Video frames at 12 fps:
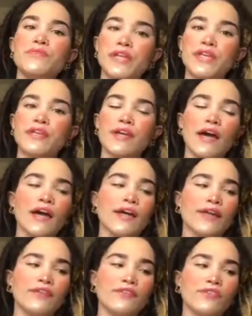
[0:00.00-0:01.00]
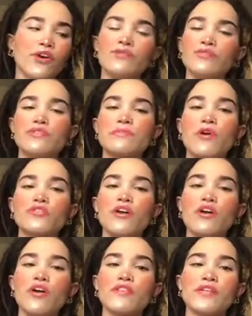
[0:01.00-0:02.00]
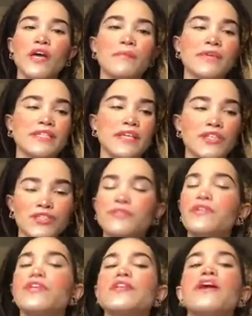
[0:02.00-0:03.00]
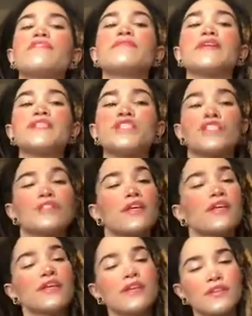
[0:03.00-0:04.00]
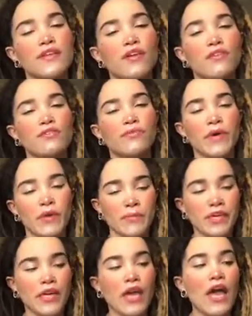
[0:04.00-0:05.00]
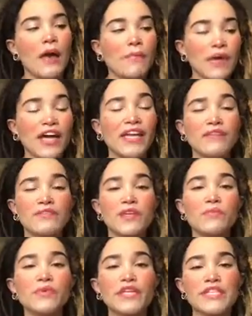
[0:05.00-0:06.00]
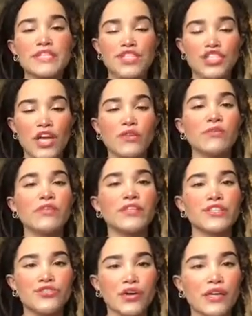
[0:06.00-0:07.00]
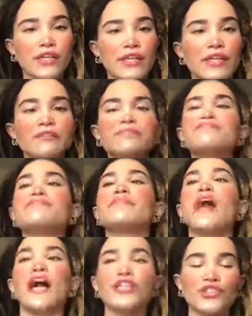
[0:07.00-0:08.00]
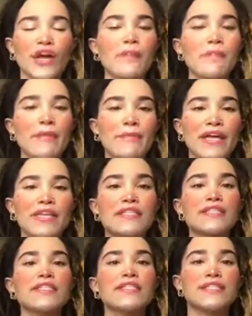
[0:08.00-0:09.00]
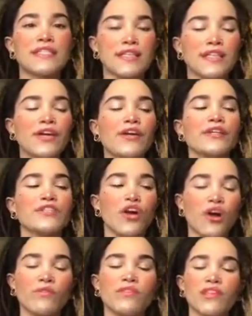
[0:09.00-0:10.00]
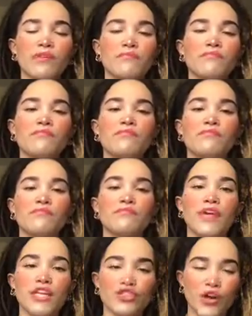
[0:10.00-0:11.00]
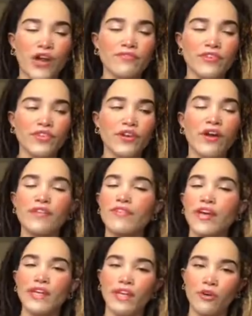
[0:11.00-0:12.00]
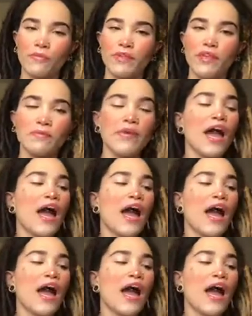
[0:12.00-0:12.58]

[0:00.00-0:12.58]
need it. I don't do small talk all the time because I do get a lot of messages and it does get overwhelming. But if someone is genuinely struggling, I try my best to sit there and talk with them and try and figure out if I can help them,